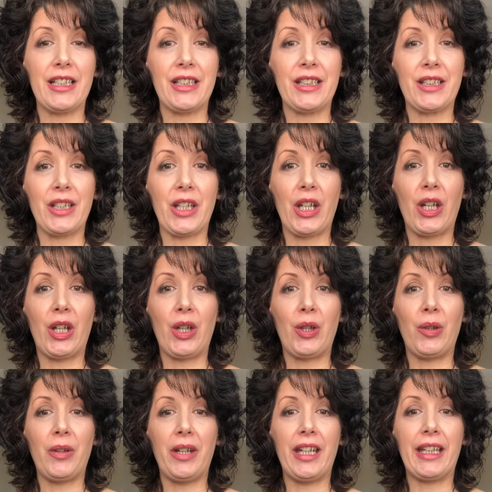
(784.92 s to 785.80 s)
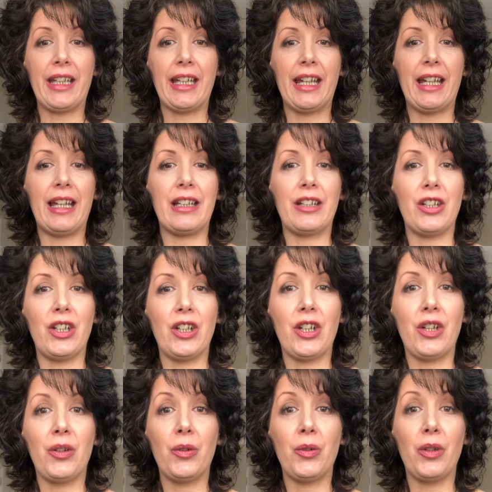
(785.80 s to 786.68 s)
so again, you
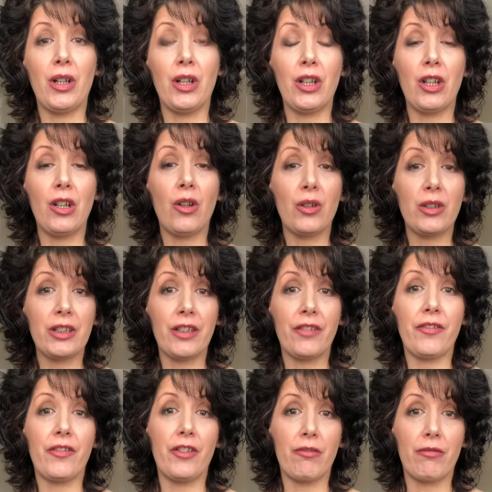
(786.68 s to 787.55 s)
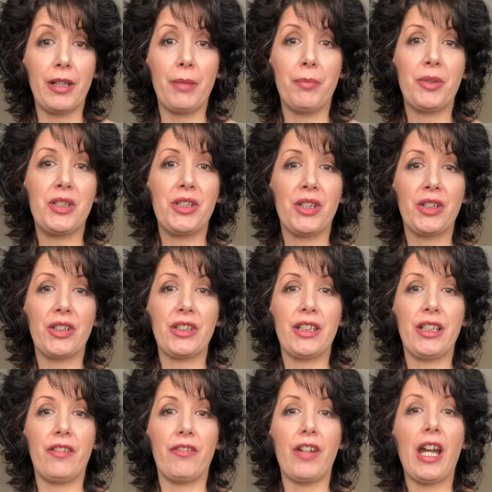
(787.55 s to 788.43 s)
know, a lot of the
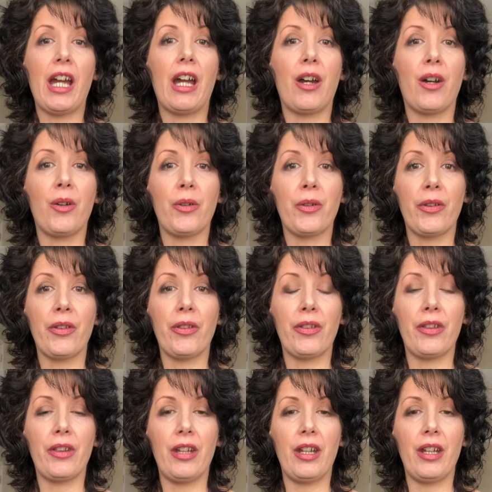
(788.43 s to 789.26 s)
reproductive health